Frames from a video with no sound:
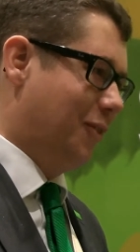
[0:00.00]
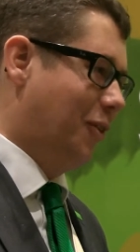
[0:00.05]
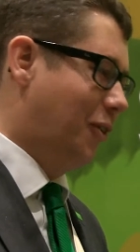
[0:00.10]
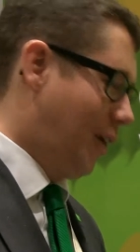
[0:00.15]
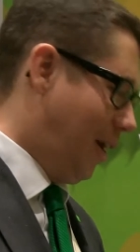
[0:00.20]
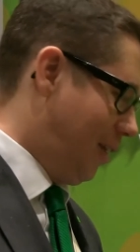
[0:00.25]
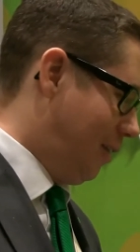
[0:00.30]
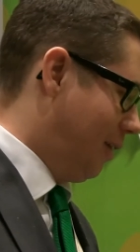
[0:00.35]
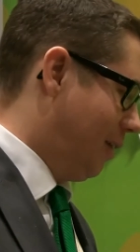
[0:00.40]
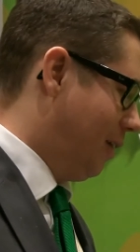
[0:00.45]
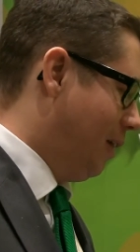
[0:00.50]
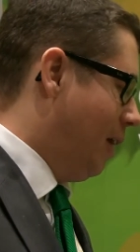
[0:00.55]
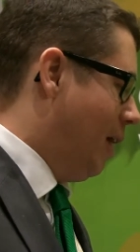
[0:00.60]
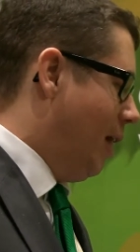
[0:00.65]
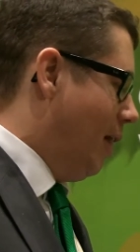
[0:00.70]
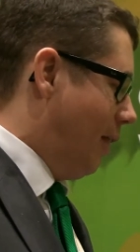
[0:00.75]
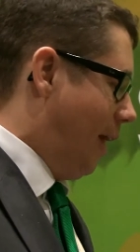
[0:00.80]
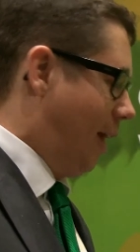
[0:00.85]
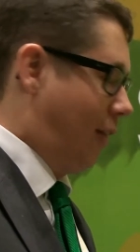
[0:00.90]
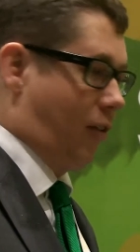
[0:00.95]
You're right.
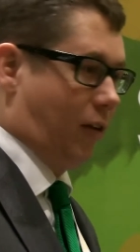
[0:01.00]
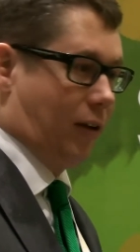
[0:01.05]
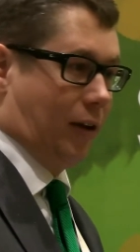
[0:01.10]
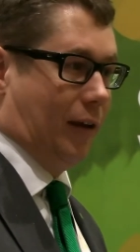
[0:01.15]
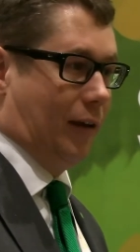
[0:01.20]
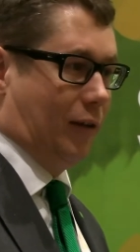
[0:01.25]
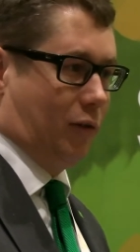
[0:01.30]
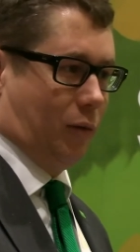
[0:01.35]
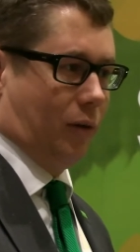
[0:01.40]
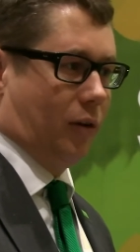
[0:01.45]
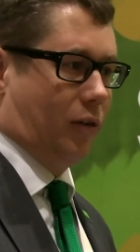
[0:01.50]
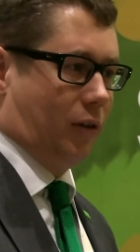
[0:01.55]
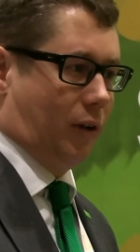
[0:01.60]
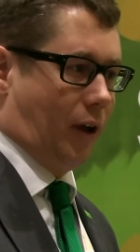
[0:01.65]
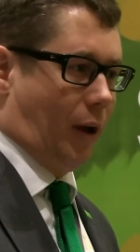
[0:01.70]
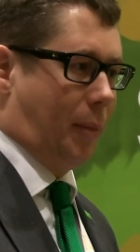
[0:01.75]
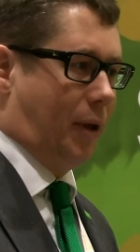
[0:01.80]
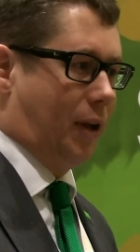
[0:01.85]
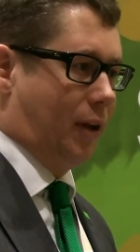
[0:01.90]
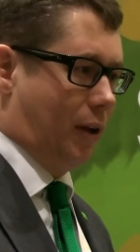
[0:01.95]
That's the key to it.
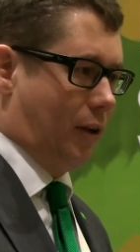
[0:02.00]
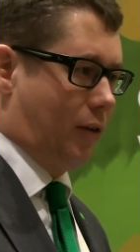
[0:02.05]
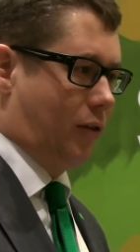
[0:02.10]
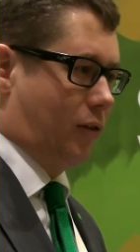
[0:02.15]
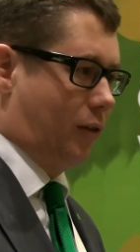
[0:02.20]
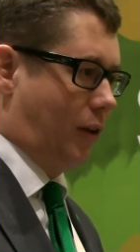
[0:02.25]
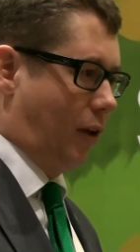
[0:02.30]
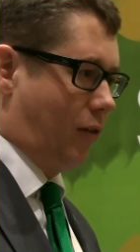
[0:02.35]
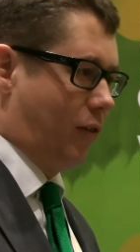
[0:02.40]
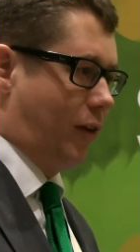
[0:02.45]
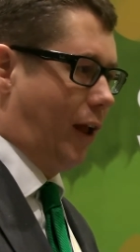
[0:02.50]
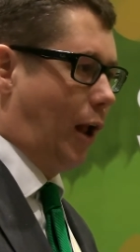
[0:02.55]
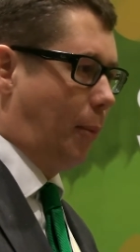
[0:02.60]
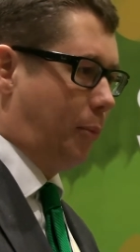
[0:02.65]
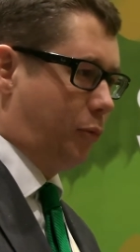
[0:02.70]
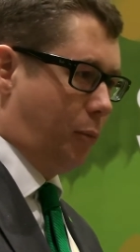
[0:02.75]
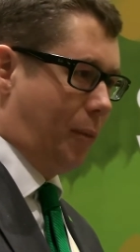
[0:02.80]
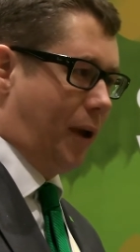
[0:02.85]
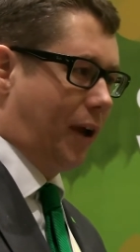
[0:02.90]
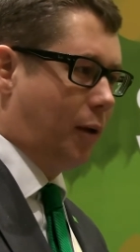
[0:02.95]
I mean, it doesn't
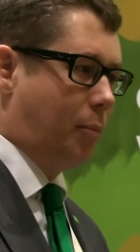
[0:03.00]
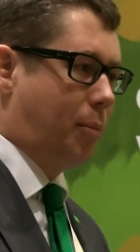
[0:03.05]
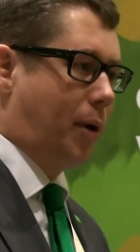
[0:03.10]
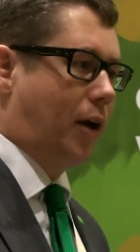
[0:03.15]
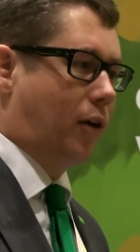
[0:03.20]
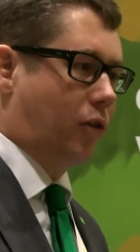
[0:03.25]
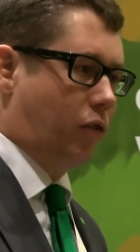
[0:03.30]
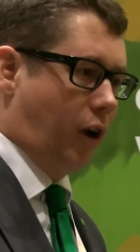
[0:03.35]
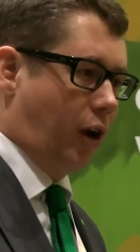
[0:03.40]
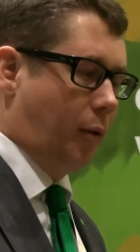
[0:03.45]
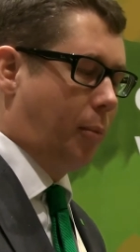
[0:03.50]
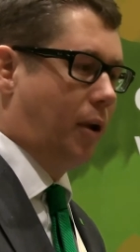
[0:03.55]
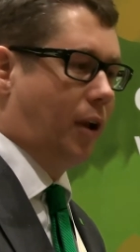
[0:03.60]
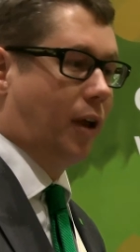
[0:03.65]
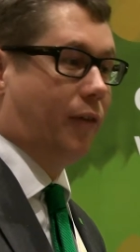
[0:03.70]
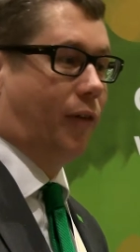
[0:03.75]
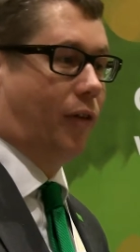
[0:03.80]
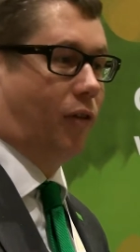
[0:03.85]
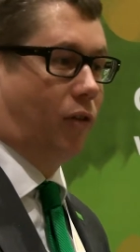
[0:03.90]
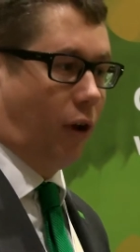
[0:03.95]
help to make it
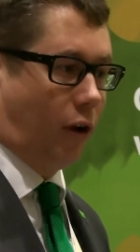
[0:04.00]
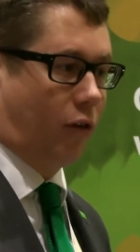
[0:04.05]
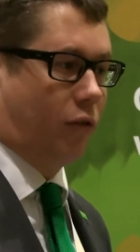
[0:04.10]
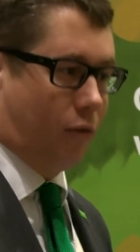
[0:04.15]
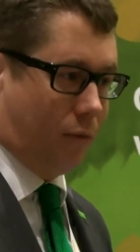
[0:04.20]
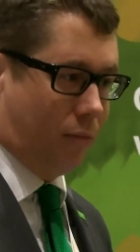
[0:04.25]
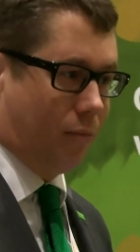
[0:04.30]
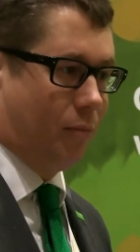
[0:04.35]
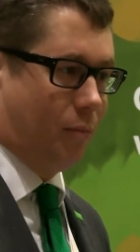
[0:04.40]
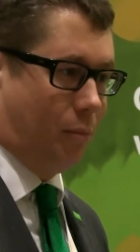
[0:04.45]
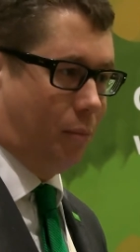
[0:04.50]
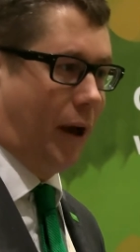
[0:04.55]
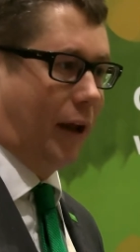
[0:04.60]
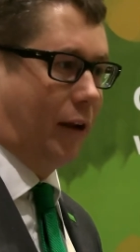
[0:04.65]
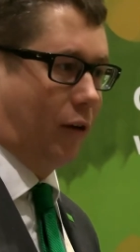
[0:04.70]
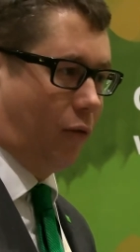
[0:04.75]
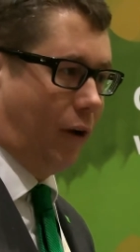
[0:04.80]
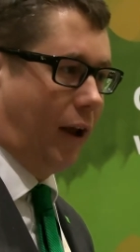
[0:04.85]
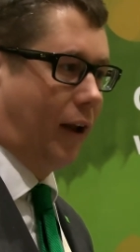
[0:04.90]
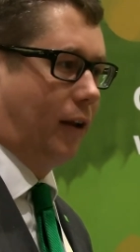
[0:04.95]
biodegradable if it's not
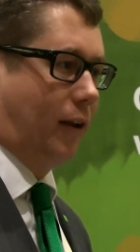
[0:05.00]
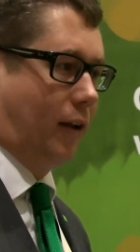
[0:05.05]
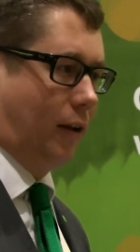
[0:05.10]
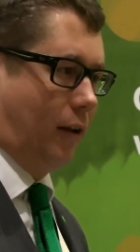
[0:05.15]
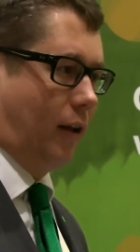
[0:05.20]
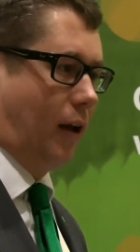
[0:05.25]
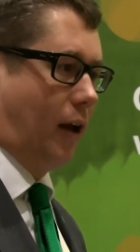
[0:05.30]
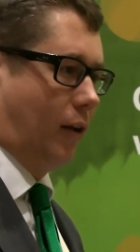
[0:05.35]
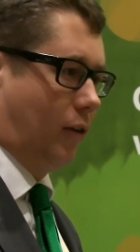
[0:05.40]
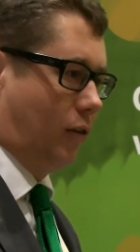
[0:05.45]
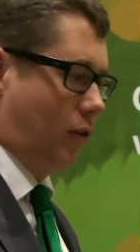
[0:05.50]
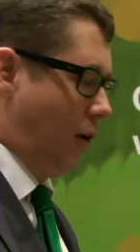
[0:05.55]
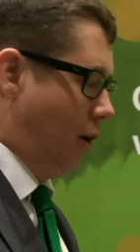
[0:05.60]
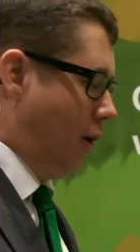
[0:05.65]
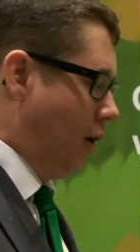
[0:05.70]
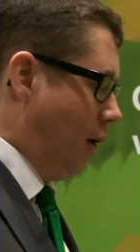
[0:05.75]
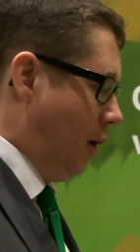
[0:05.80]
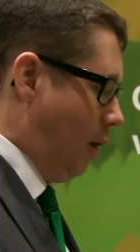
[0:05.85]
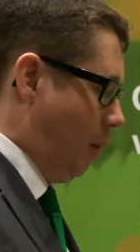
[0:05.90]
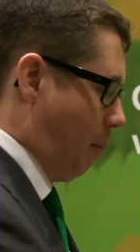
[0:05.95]
biodegrading in the end.
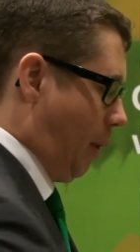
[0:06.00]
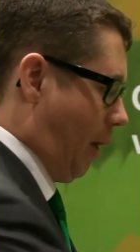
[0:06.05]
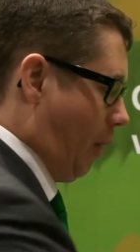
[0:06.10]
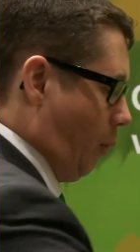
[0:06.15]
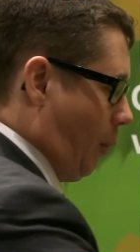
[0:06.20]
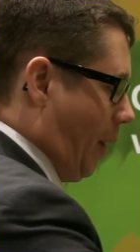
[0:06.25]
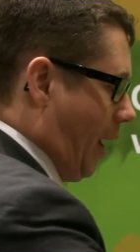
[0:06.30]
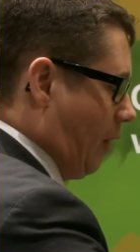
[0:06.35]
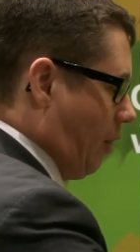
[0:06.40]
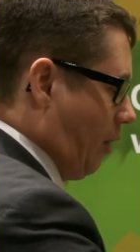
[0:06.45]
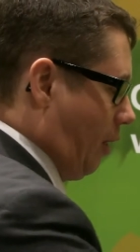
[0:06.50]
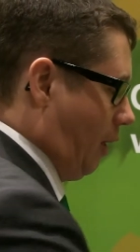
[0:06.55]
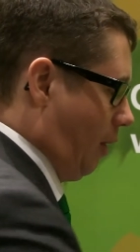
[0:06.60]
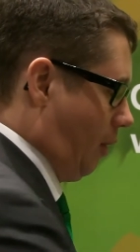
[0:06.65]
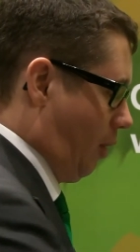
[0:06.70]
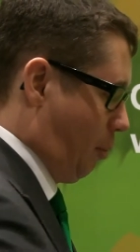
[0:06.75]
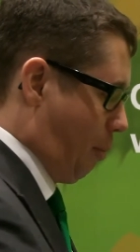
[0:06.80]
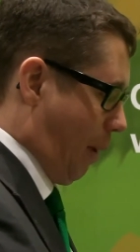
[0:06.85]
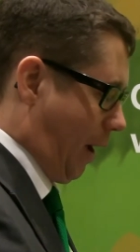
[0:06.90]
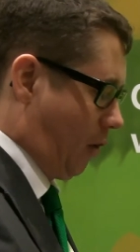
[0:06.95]
By the way, the,
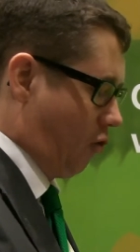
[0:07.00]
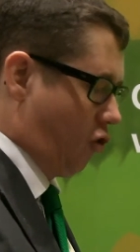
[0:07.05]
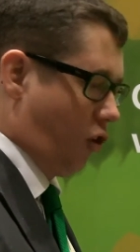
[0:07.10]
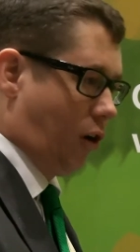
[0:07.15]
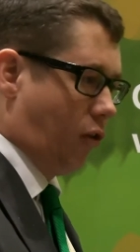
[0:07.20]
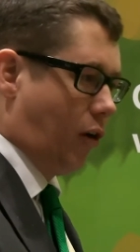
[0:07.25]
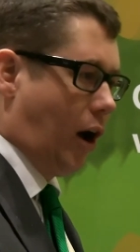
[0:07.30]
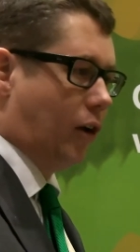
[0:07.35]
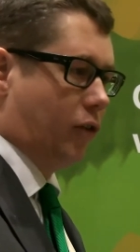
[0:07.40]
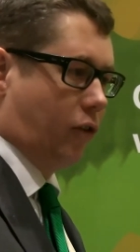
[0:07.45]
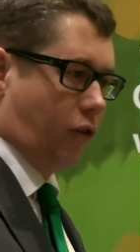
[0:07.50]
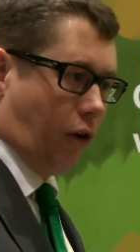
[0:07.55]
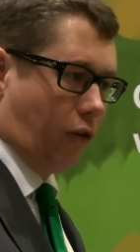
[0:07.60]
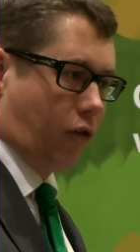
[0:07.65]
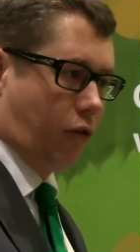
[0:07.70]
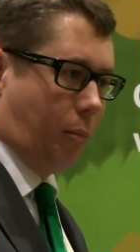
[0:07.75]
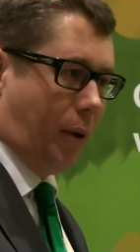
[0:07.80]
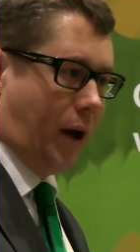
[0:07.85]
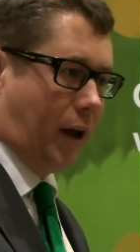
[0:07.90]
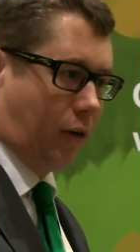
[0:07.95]
the packaging around is
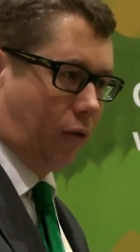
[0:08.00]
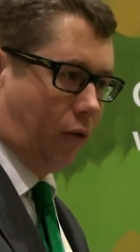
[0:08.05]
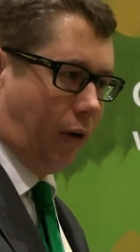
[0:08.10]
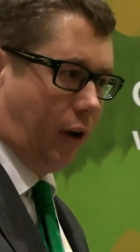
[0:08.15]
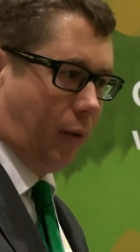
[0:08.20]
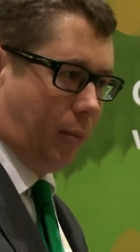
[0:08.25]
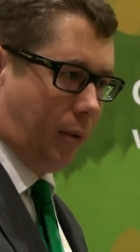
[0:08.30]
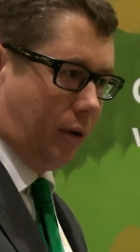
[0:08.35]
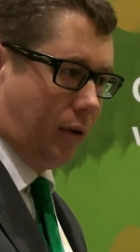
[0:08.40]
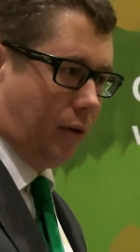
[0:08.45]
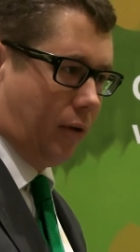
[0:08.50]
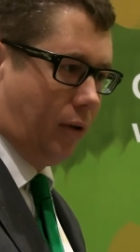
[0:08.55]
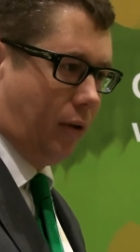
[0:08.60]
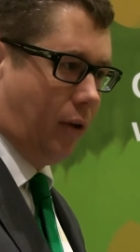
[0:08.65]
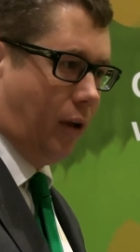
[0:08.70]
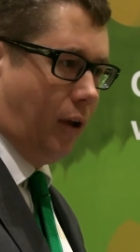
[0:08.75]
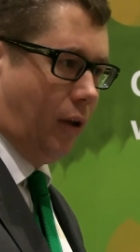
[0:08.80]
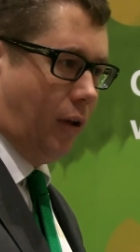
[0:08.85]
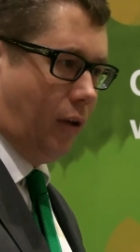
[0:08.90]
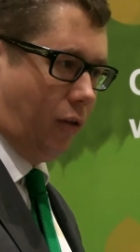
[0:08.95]
also biodegradable. I
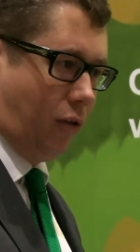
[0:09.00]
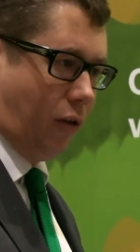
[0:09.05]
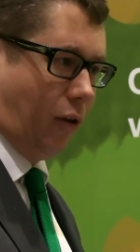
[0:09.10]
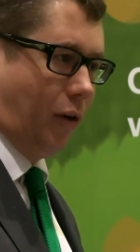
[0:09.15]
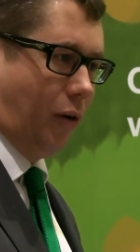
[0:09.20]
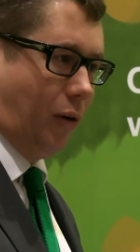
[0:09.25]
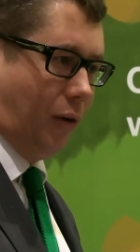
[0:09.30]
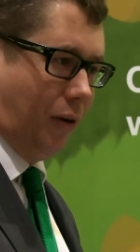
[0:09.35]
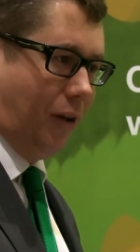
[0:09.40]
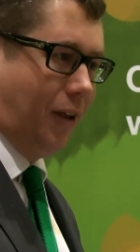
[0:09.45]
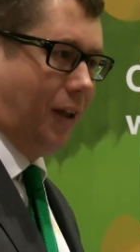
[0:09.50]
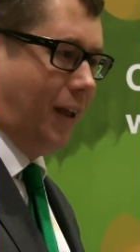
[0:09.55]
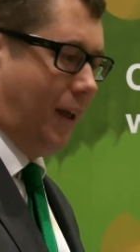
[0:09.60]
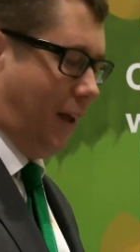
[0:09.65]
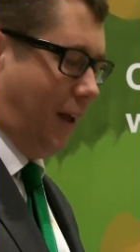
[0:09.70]
wondered. So